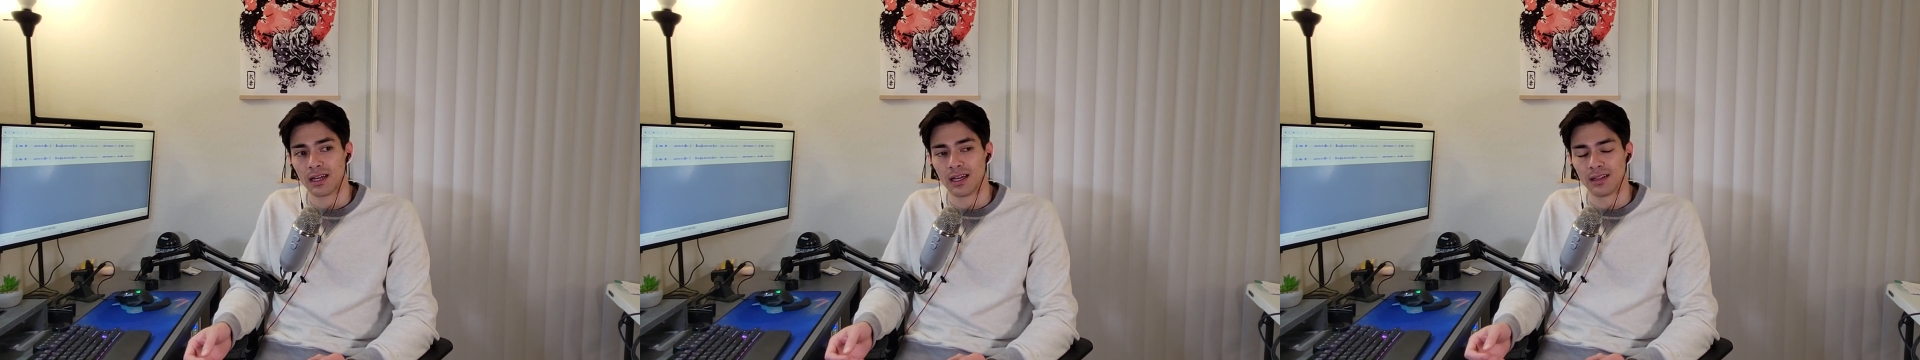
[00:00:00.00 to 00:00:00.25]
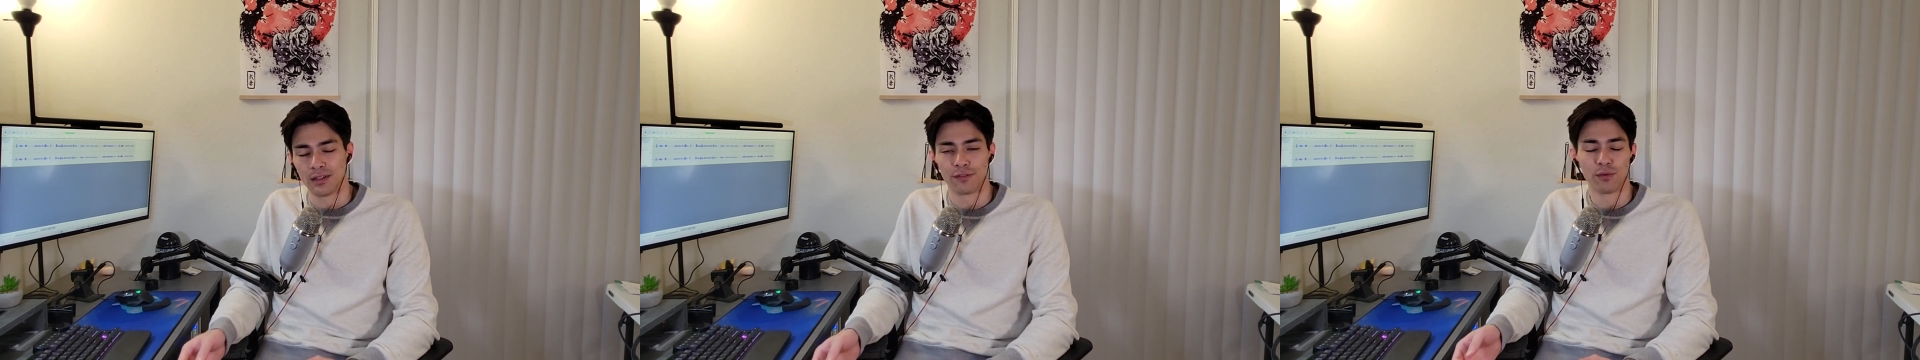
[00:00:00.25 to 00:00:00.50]

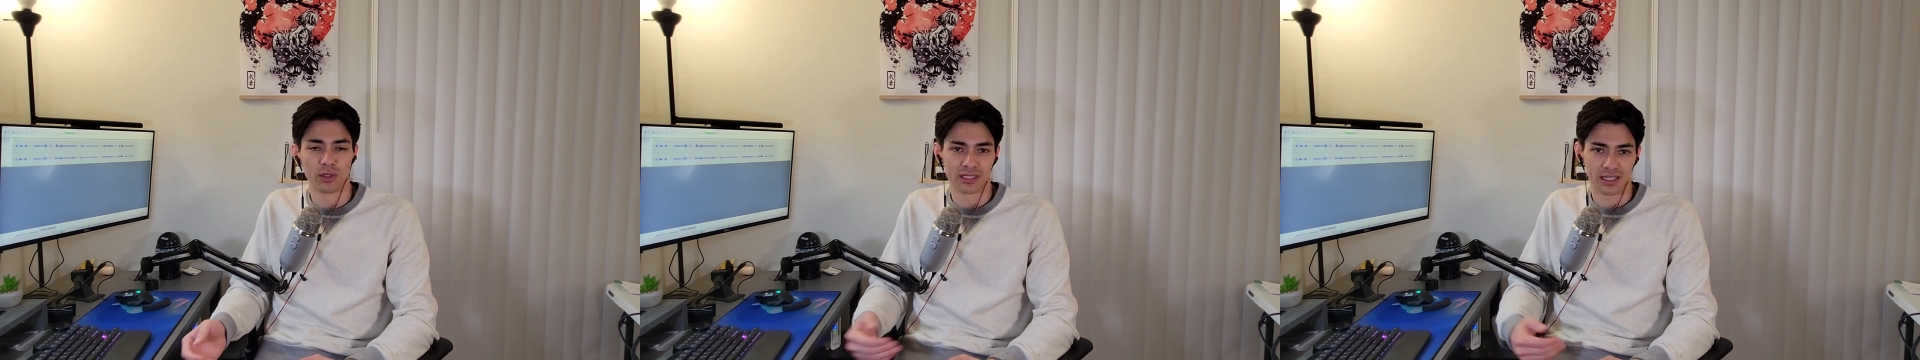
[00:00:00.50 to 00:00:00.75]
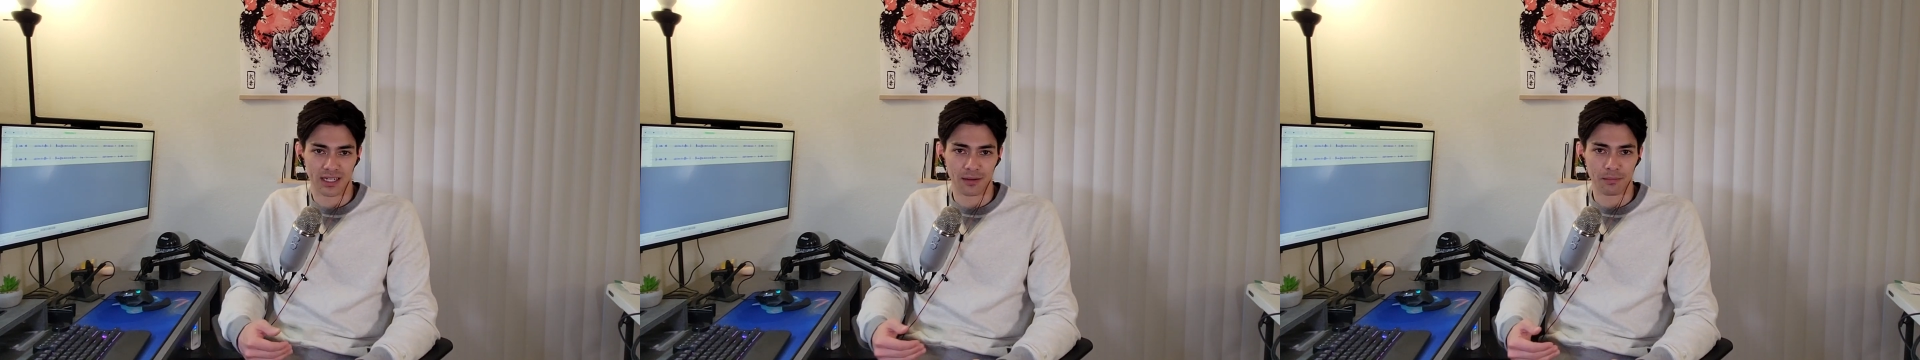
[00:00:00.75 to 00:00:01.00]
and they're
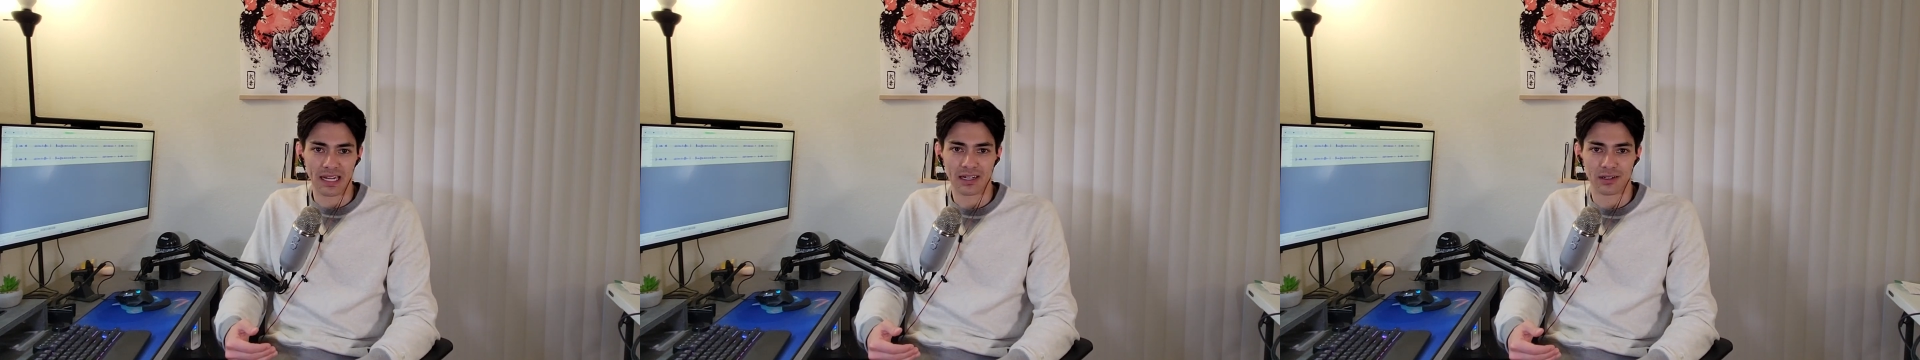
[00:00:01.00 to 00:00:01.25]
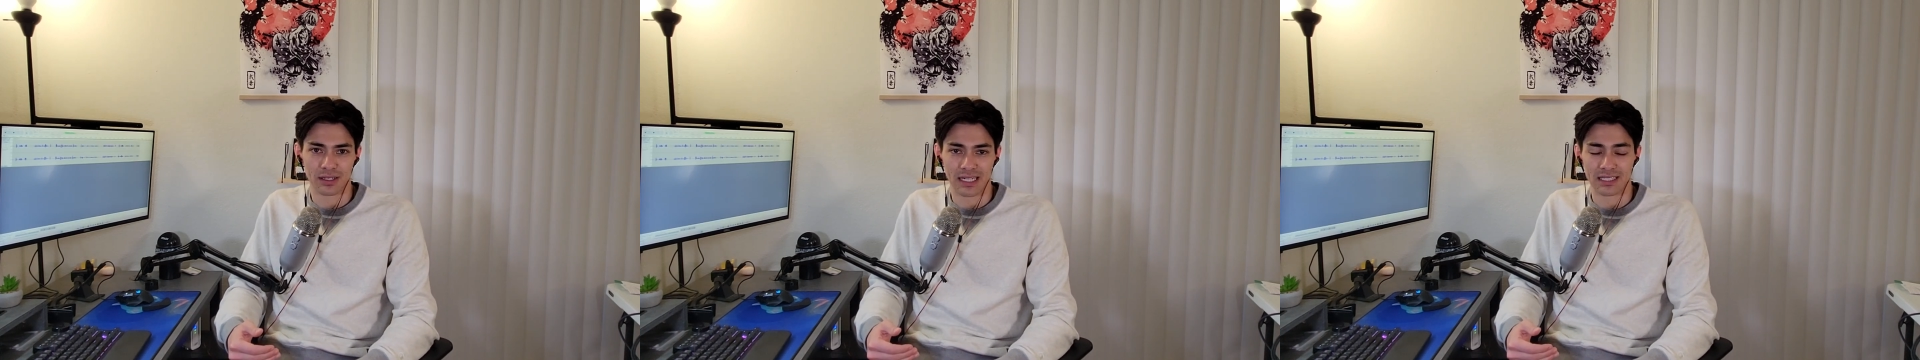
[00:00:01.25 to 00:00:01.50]
forced to cut
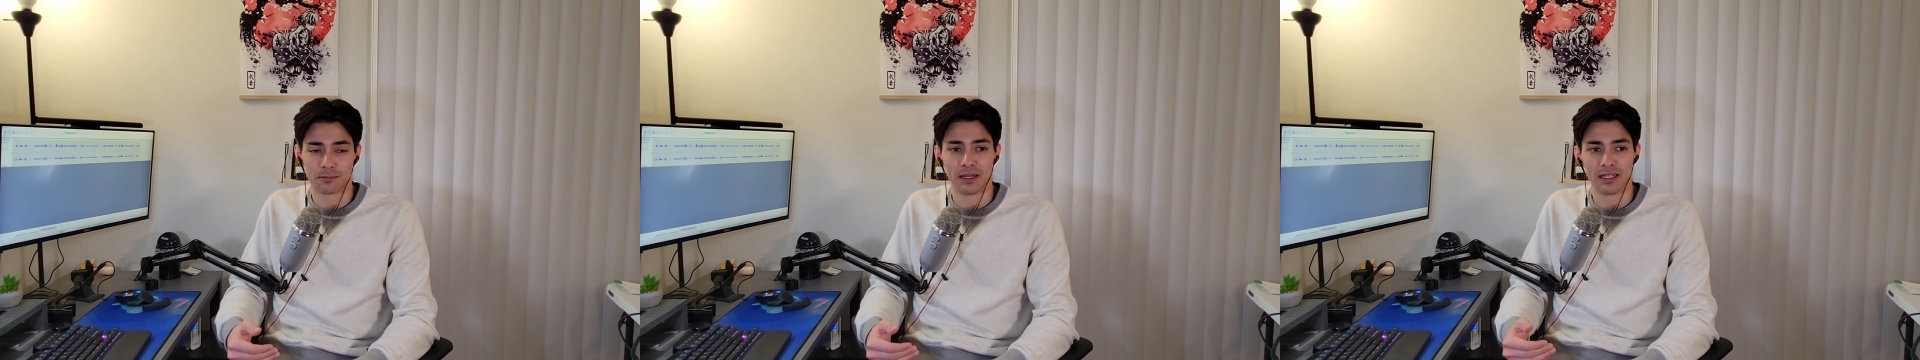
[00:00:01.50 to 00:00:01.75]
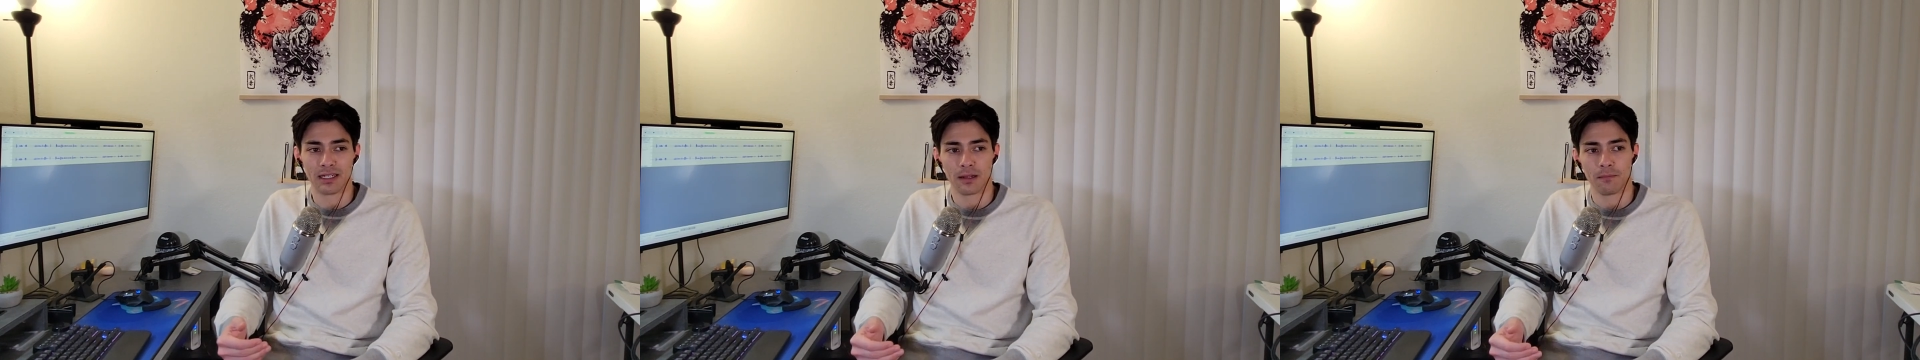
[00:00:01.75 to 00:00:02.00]
back on that
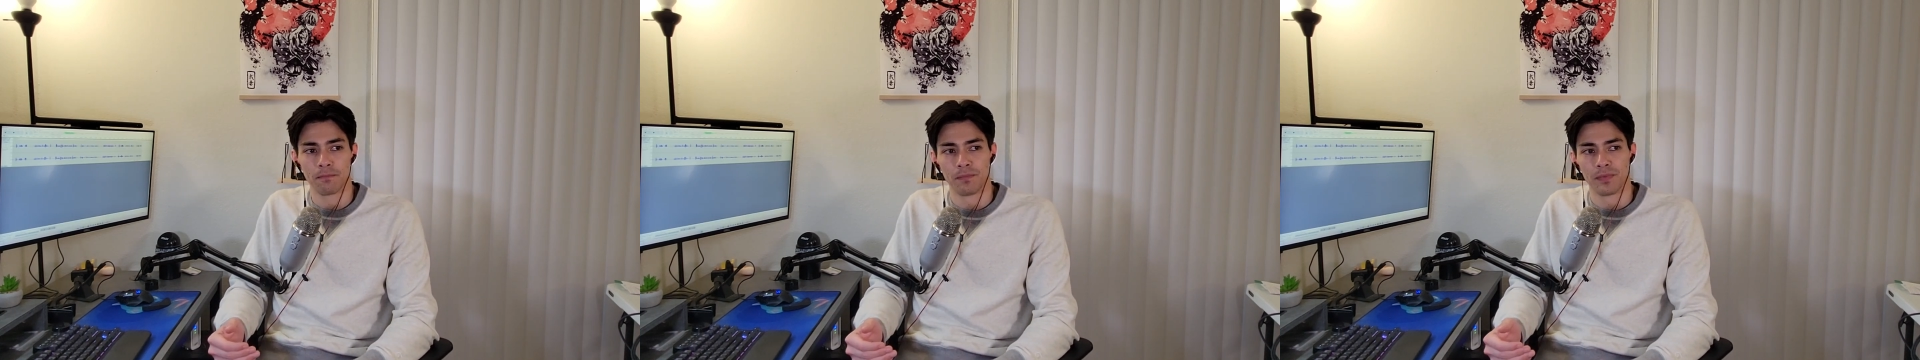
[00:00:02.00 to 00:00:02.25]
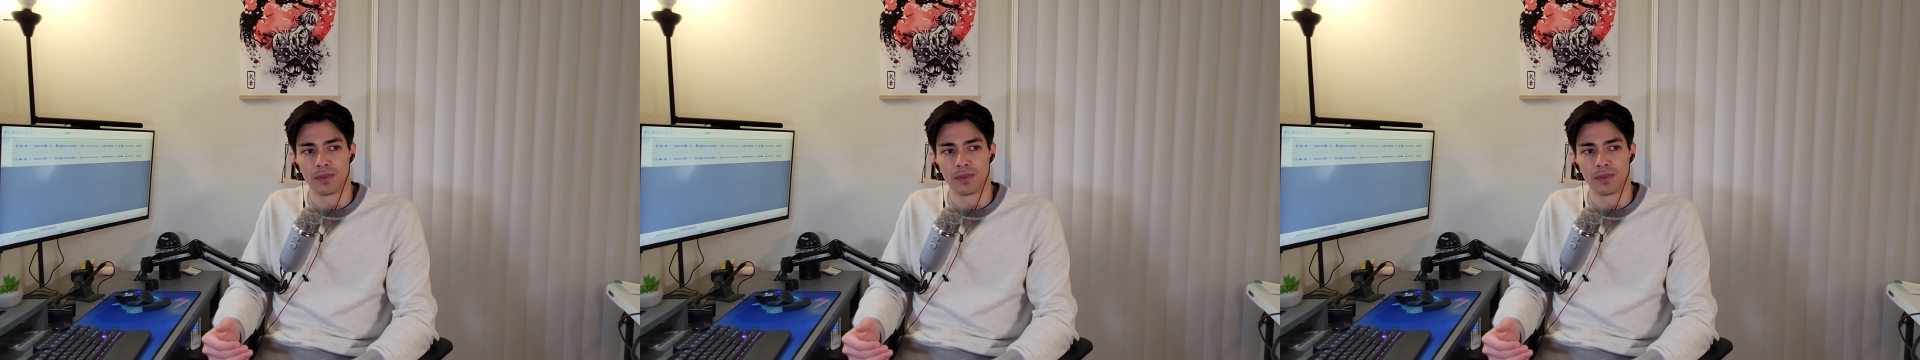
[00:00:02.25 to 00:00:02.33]
spending,